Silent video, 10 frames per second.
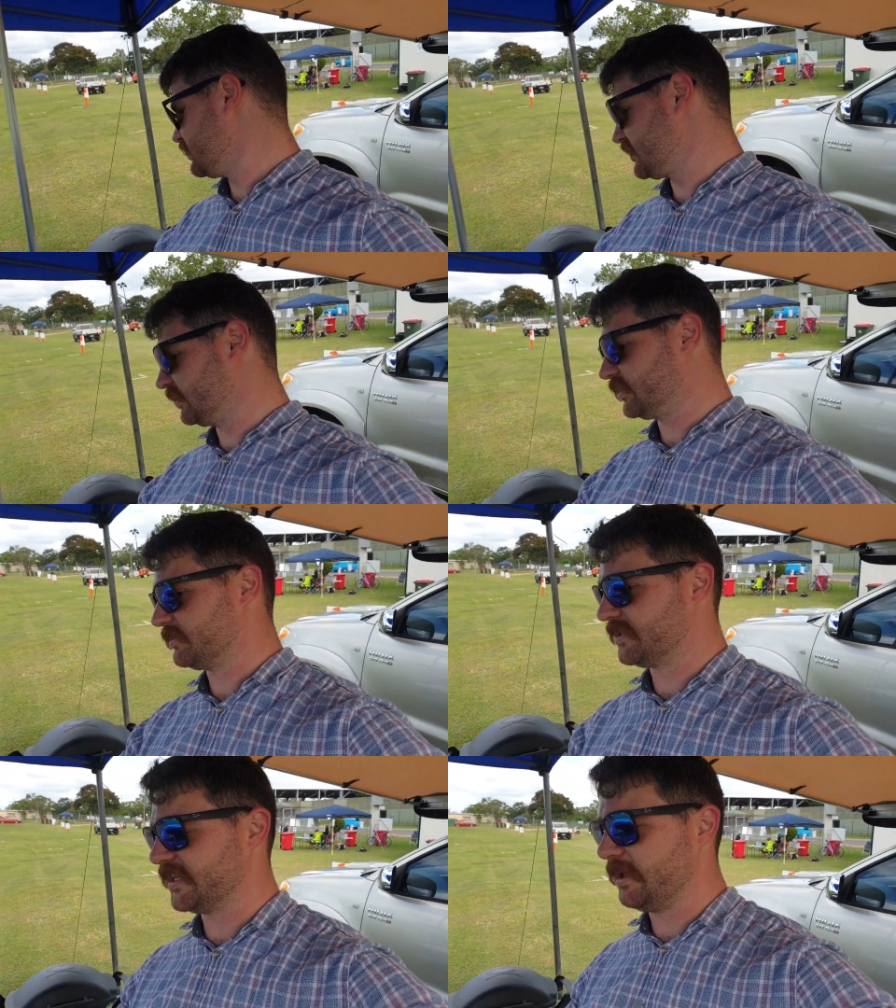install
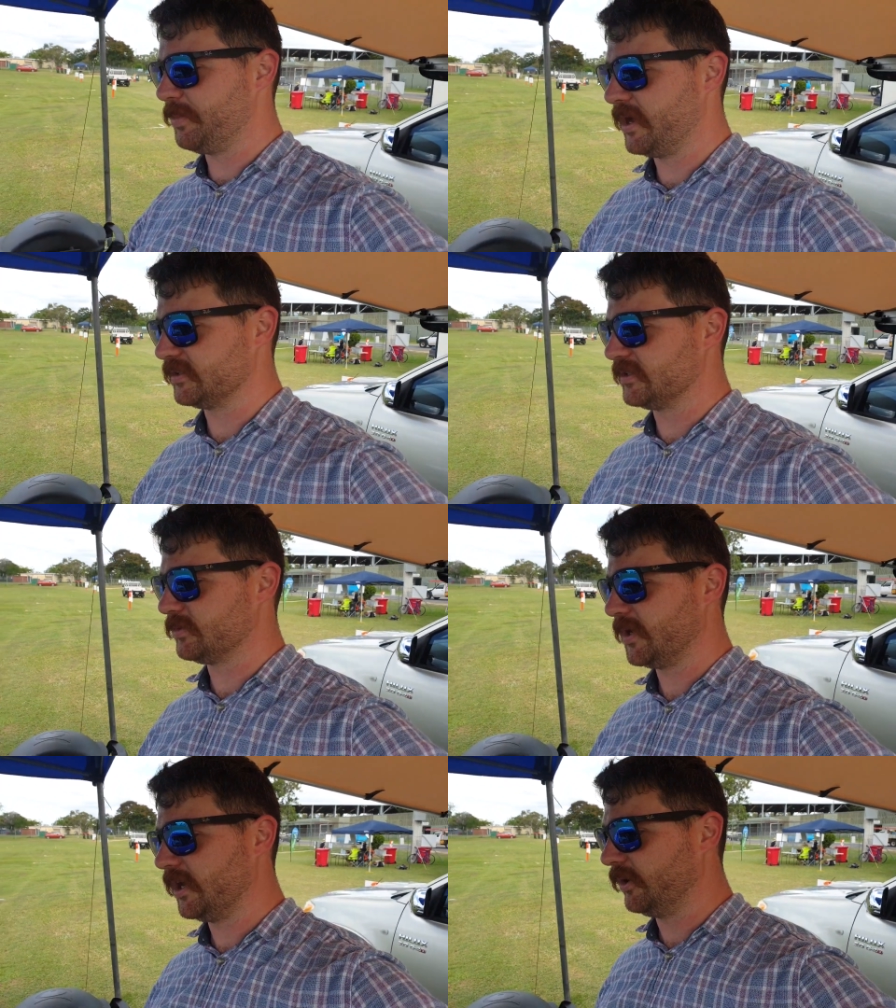some seat belts as
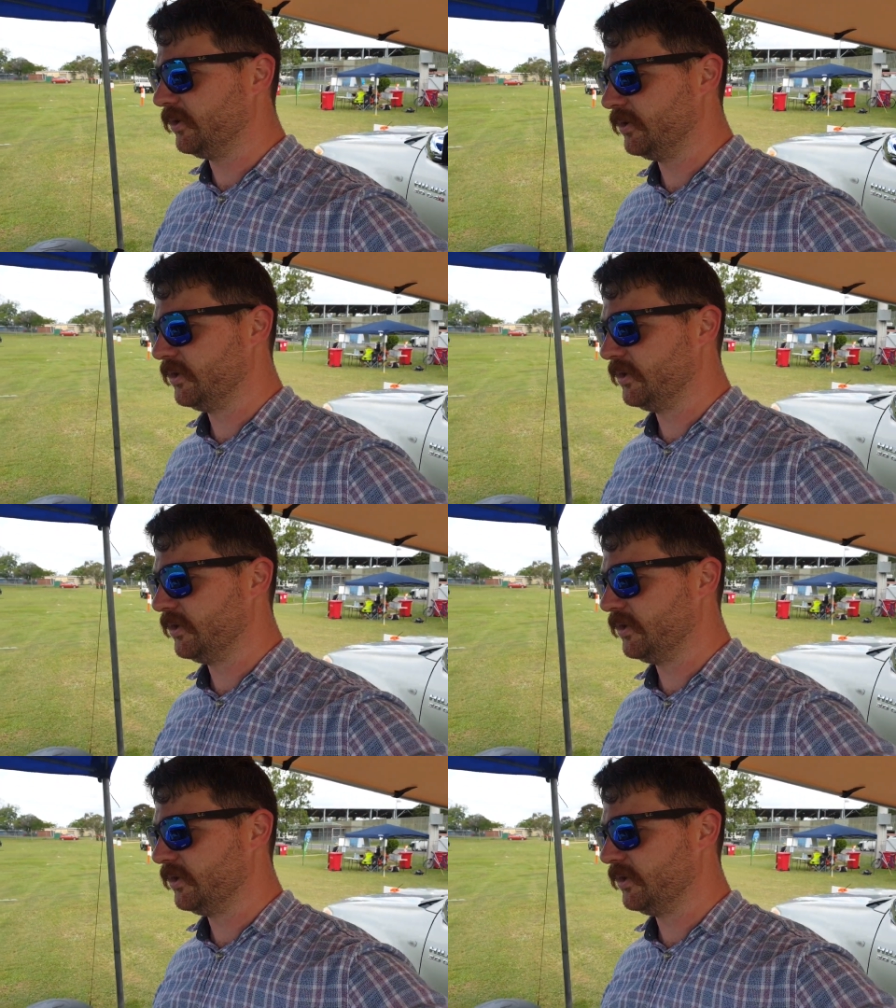well.